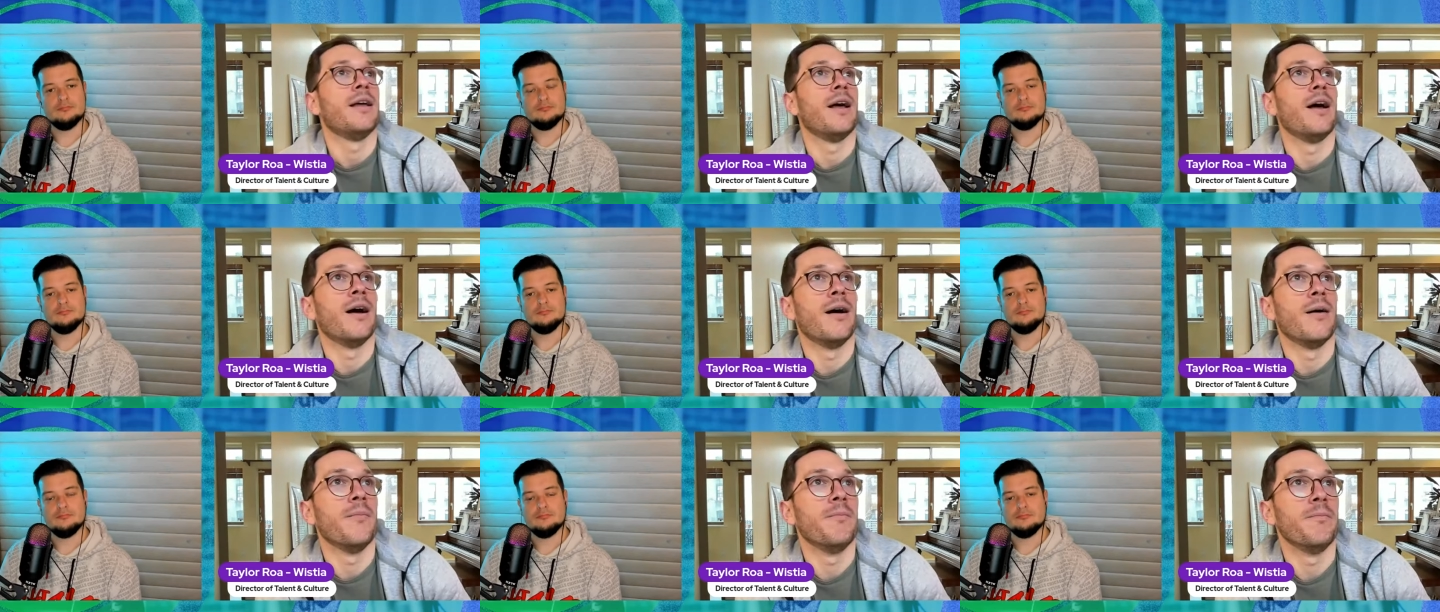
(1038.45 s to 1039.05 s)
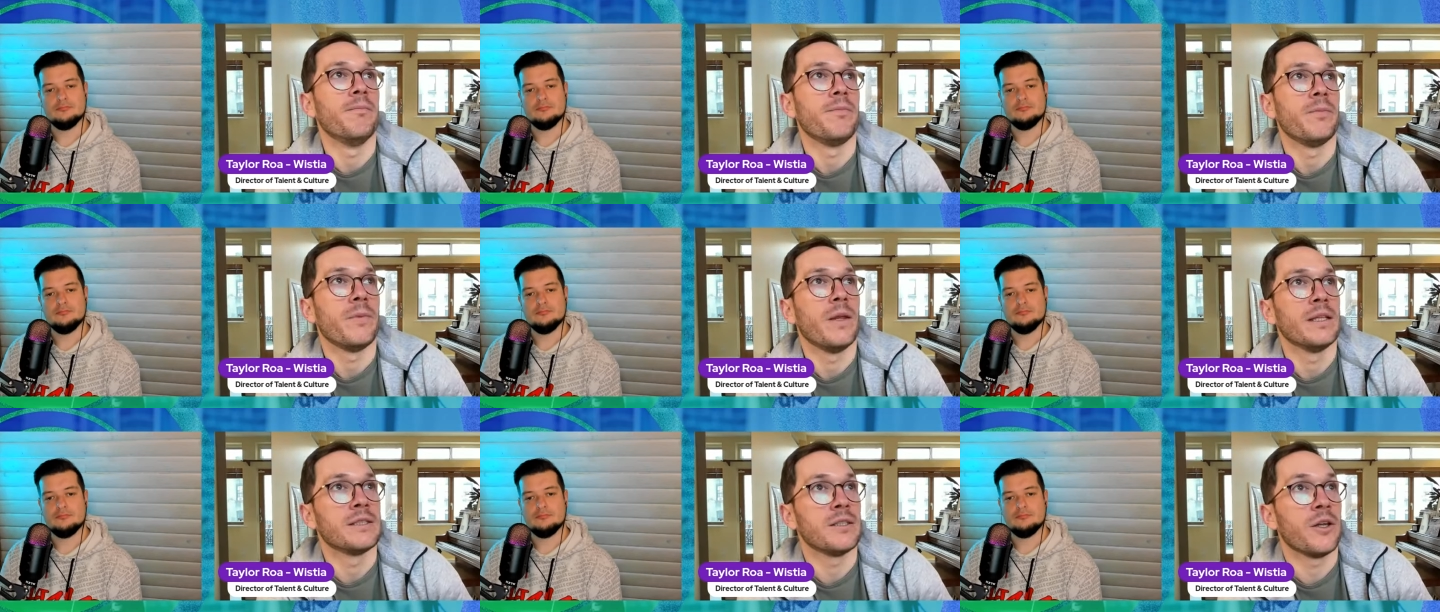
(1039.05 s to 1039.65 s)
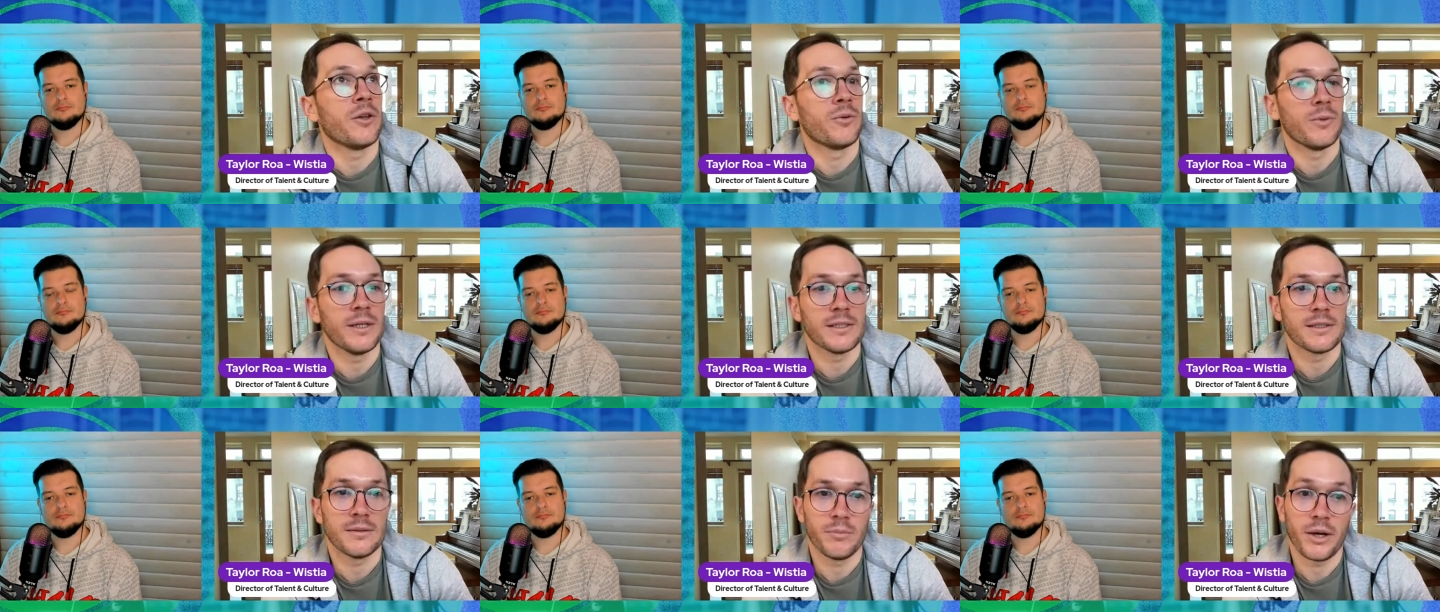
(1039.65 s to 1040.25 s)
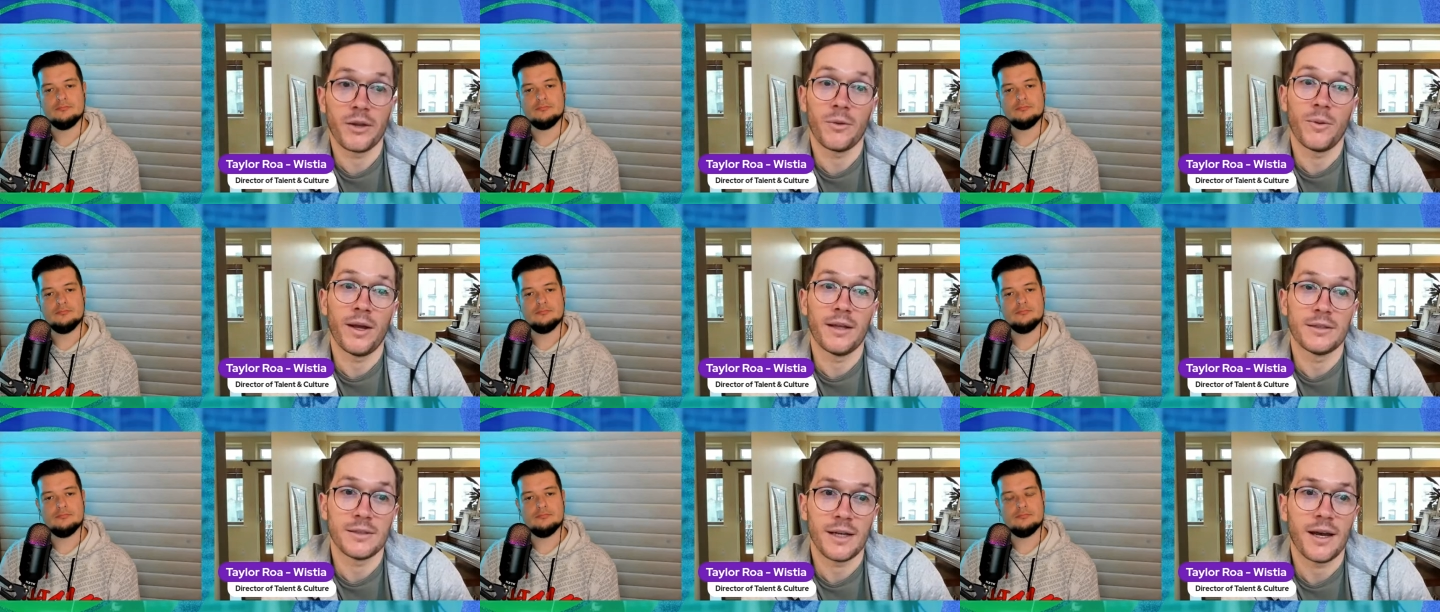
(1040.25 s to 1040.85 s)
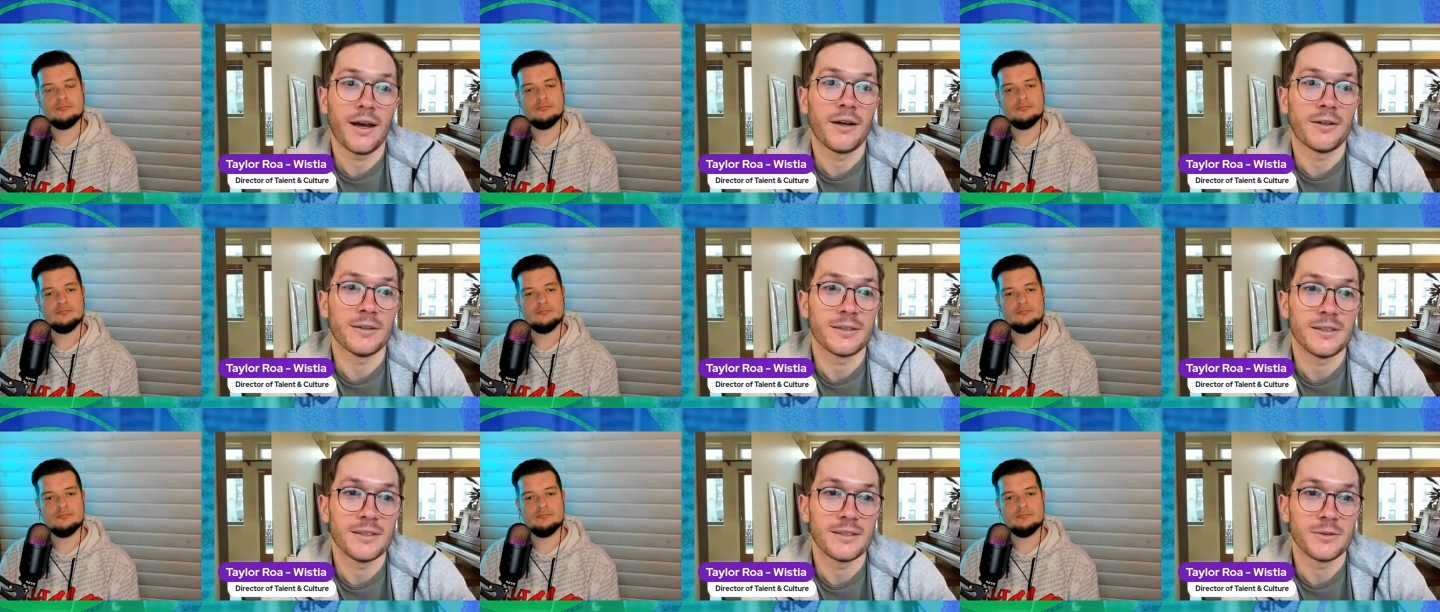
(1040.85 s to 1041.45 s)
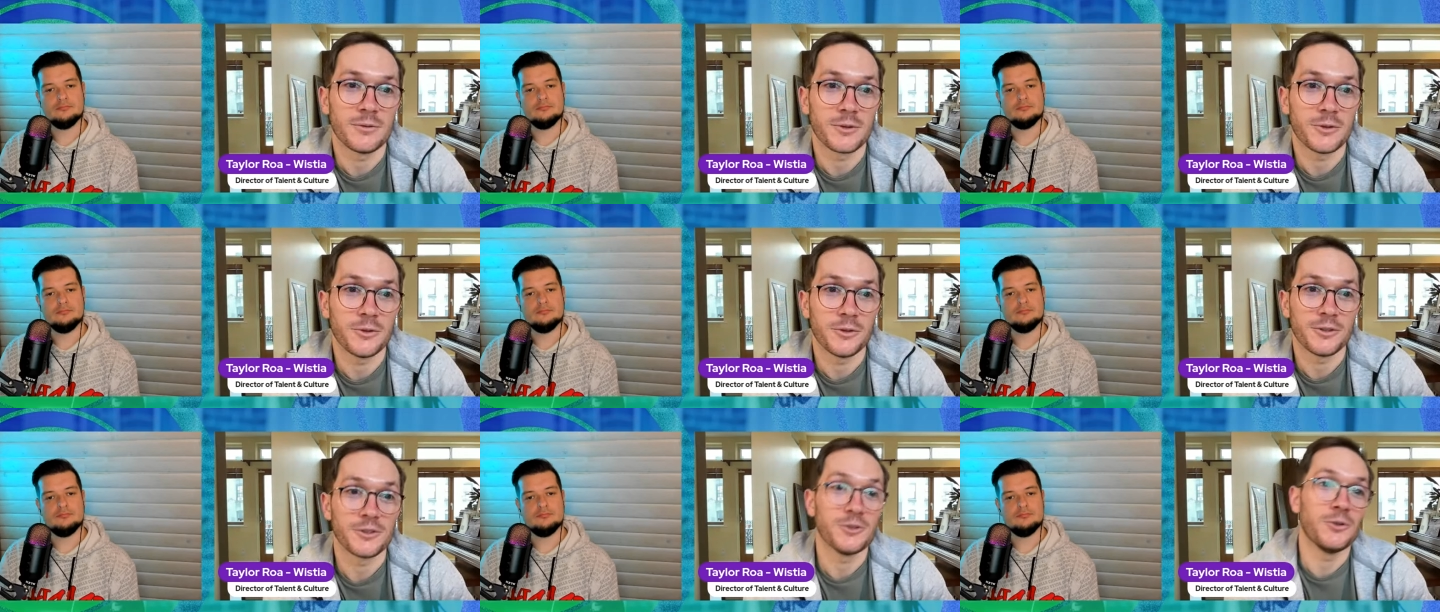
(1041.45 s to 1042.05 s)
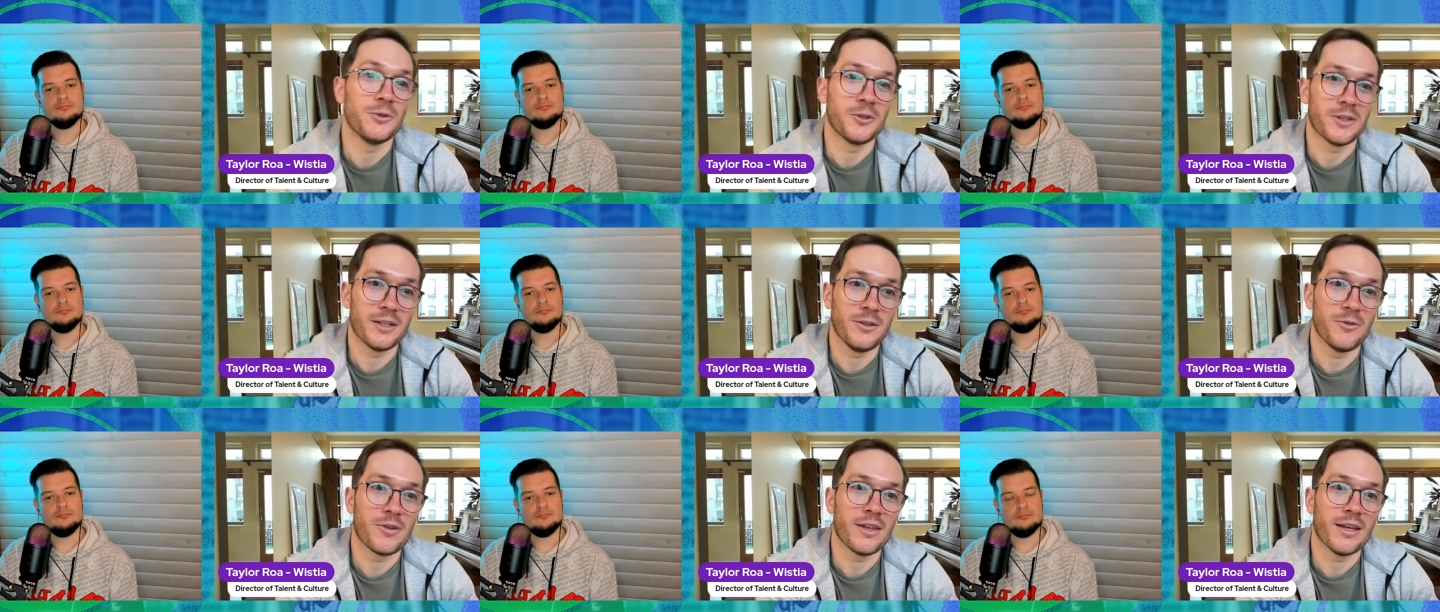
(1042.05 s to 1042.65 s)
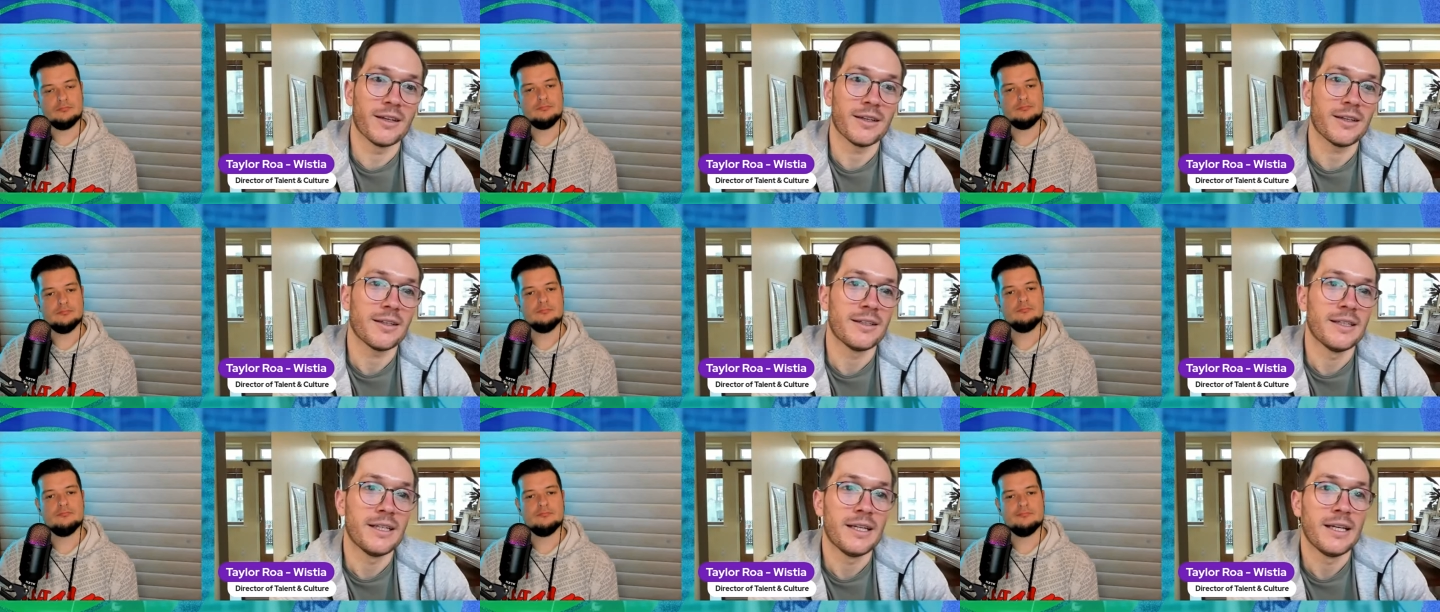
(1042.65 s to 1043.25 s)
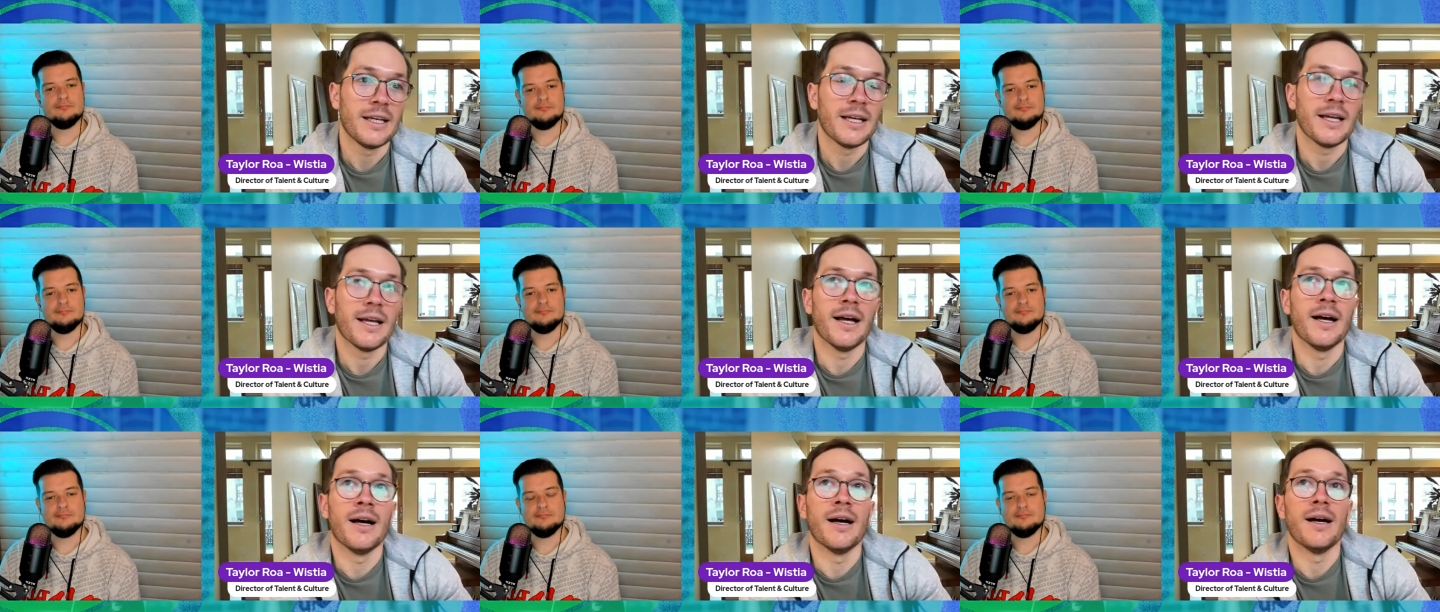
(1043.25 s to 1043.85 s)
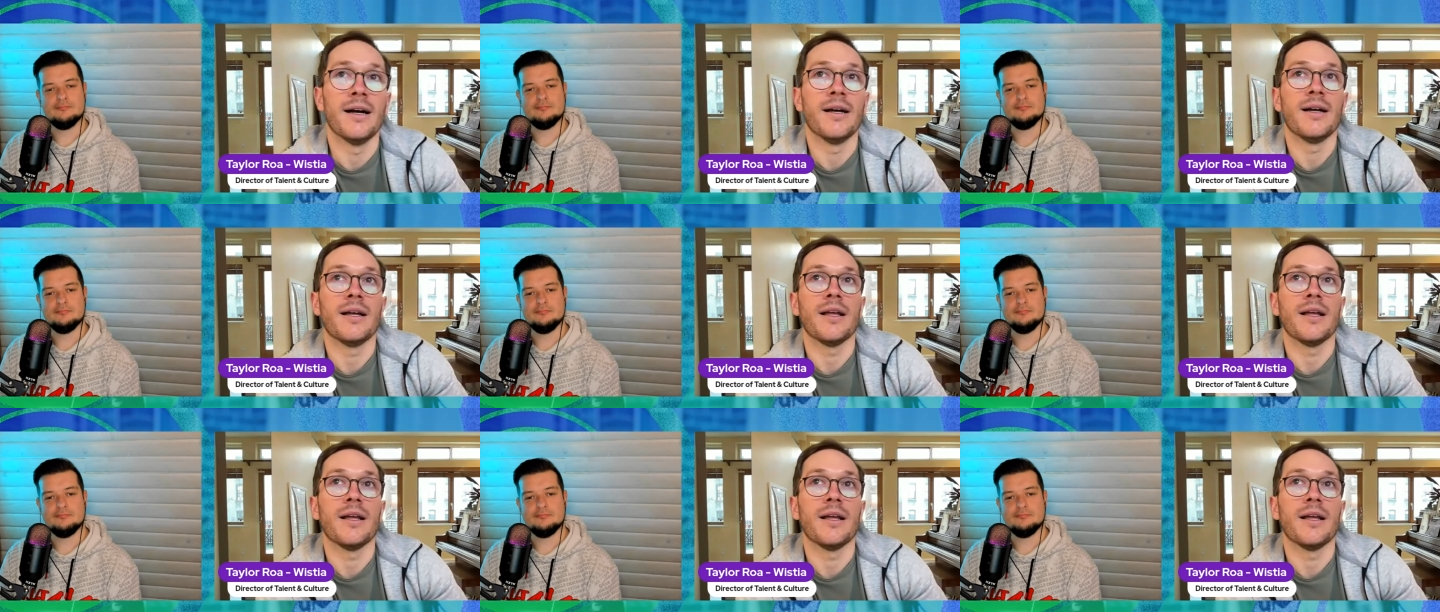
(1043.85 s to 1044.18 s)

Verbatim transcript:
Speaker 1: Um, it's another reason, by the way, to hire a seasoned recruiter sooner than you think. Uh,